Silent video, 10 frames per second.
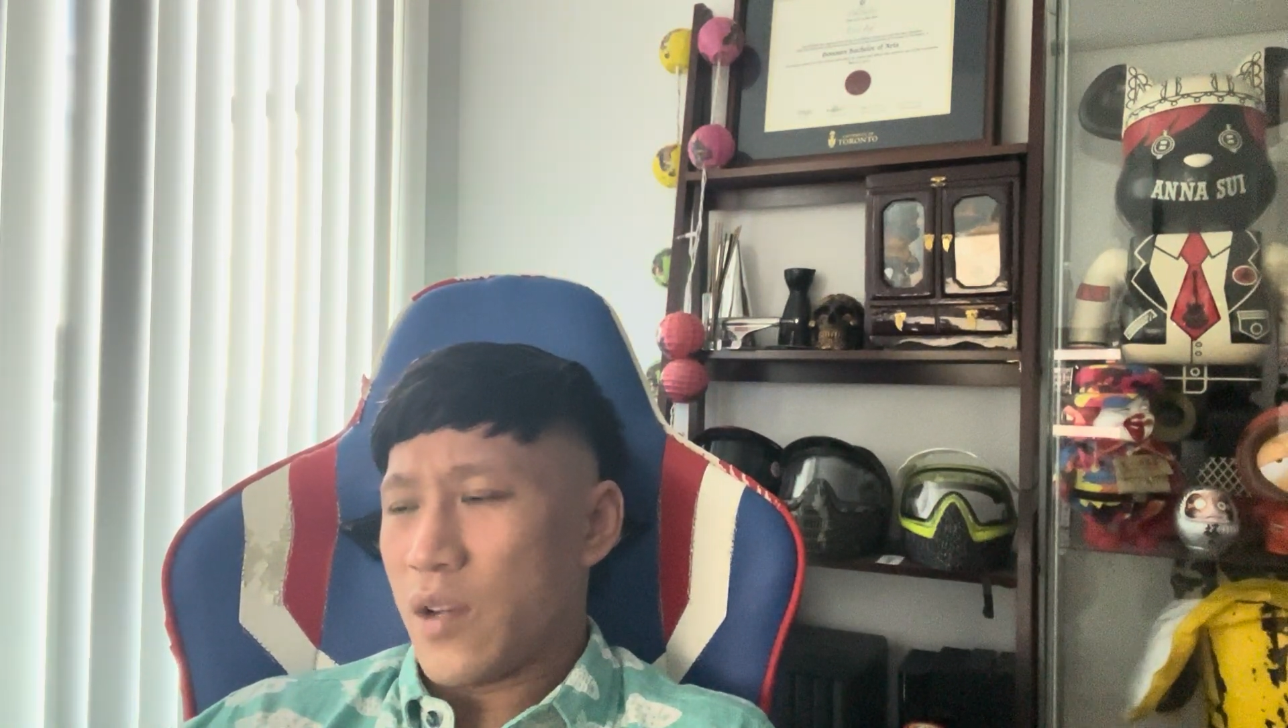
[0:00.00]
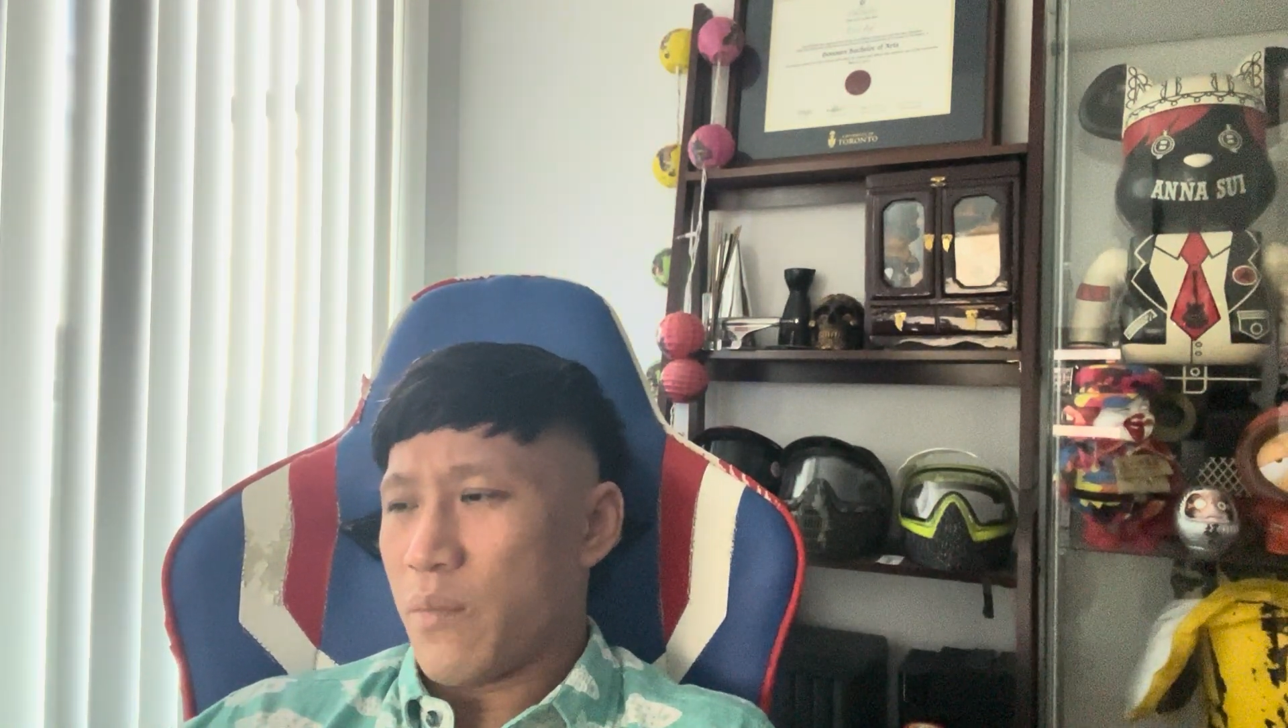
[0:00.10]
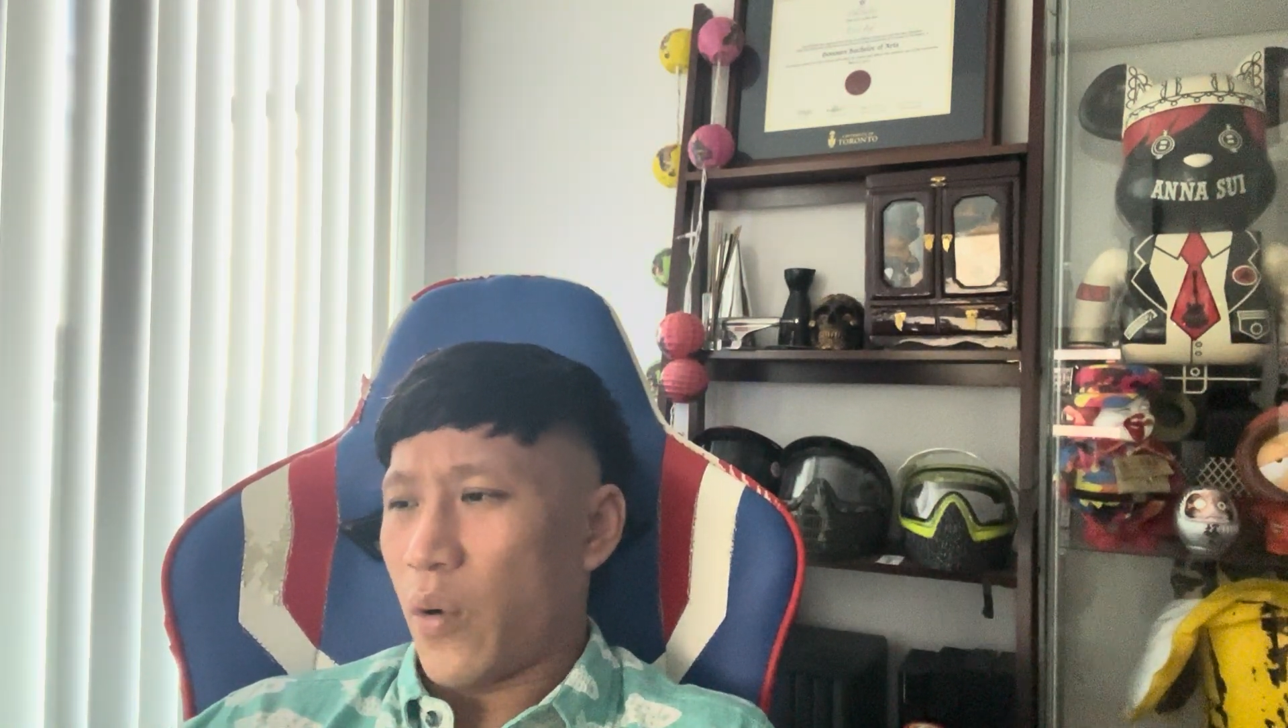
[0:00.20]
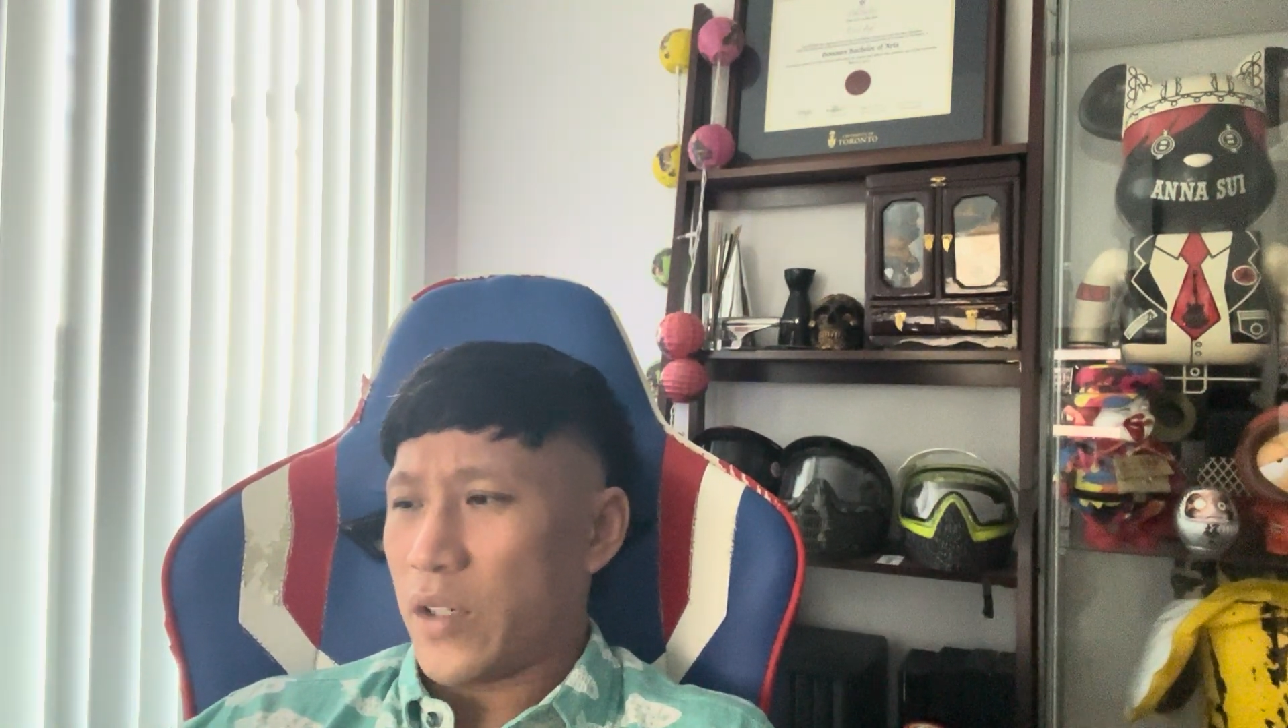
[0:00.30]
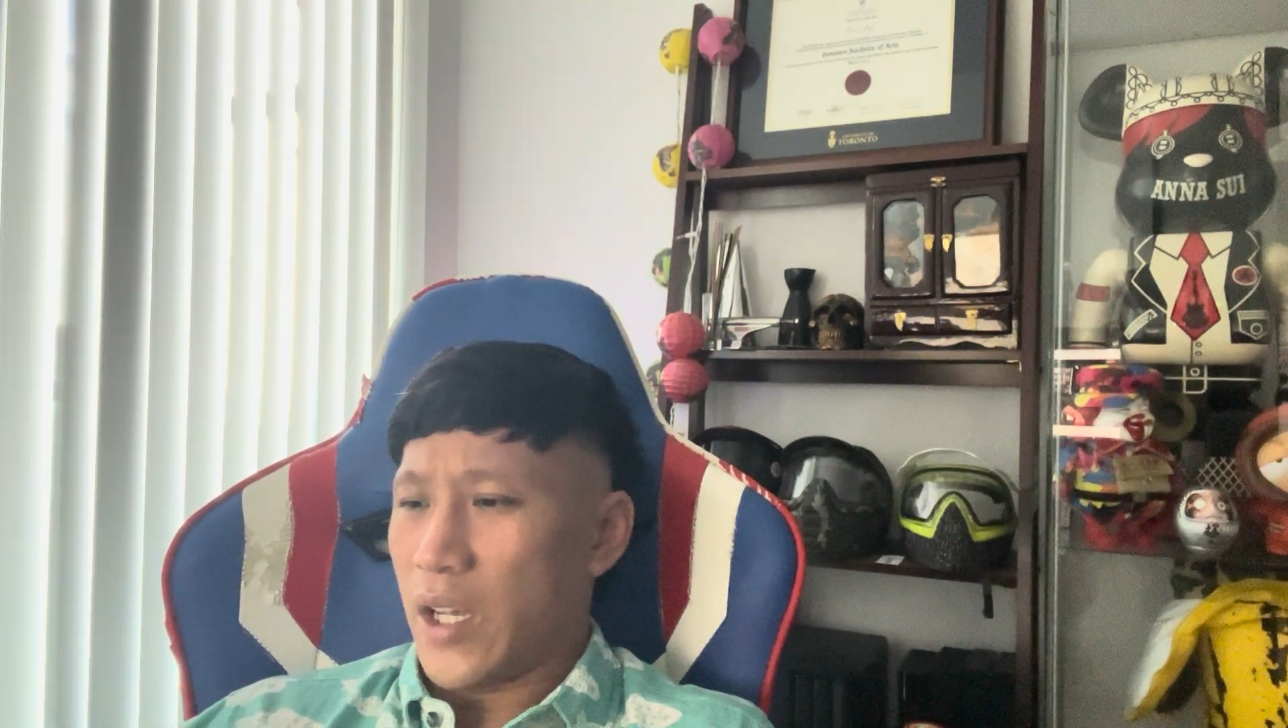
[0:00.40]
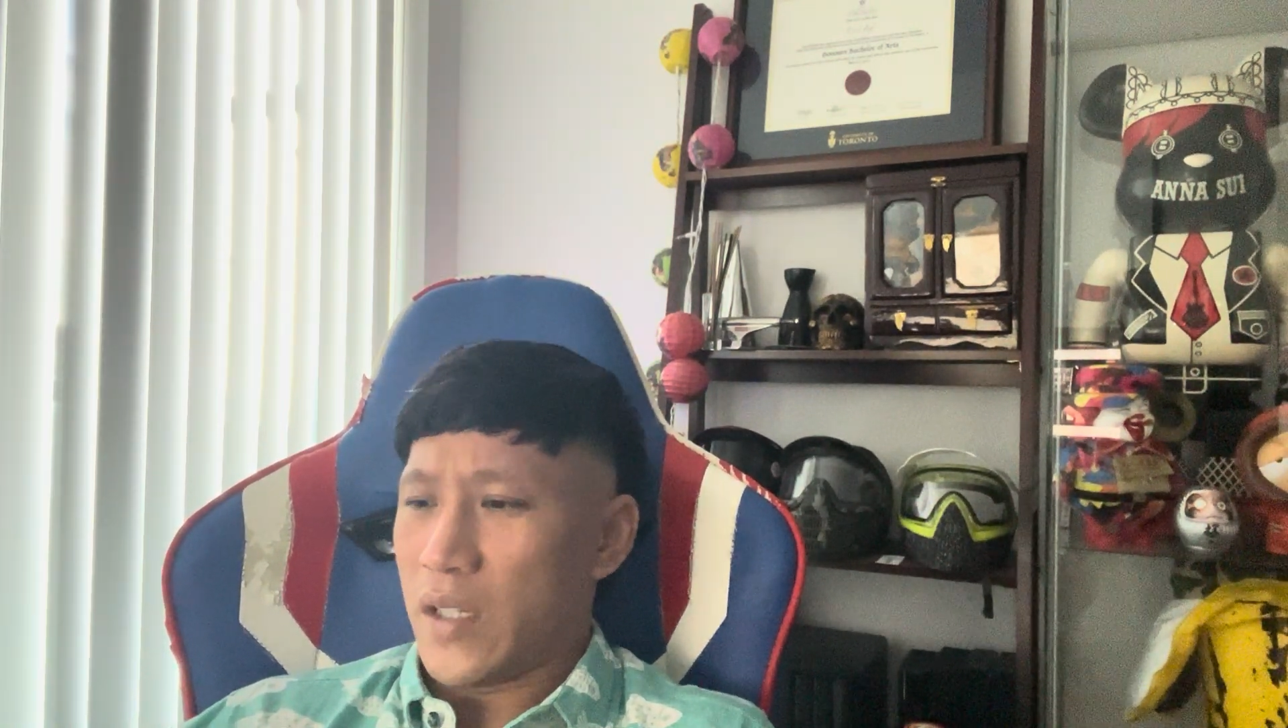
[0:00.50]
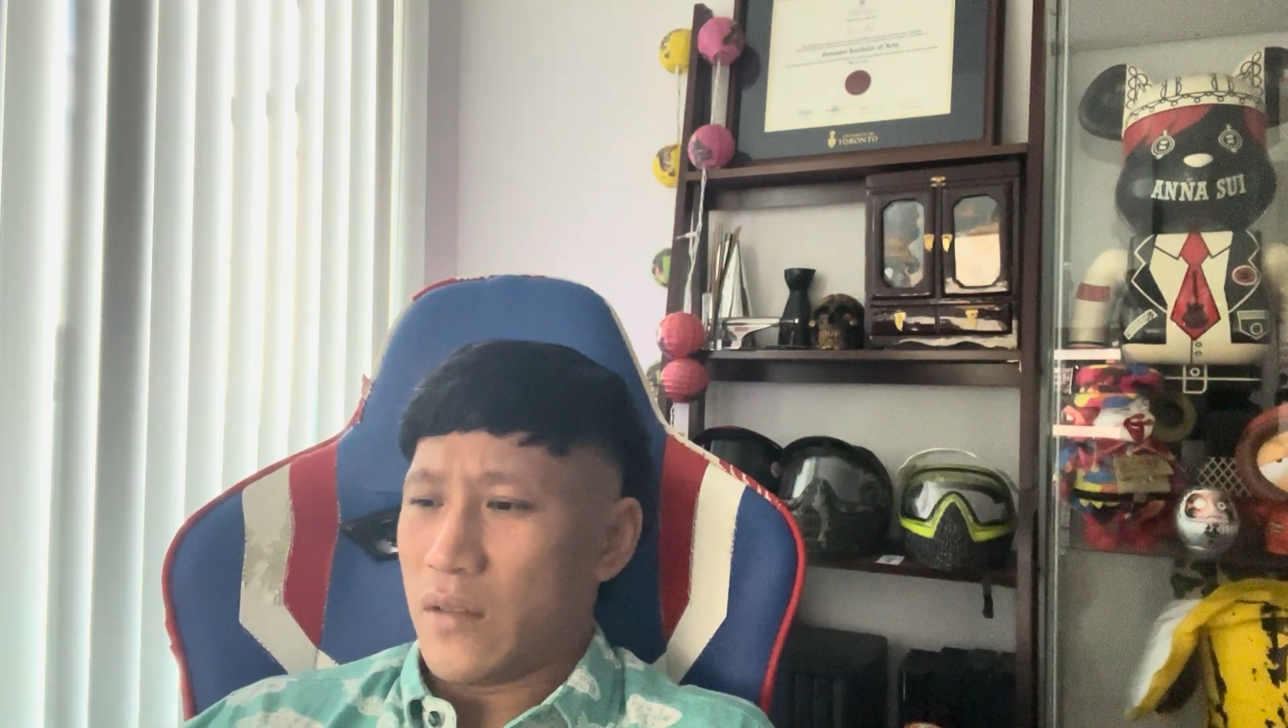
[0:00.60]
important,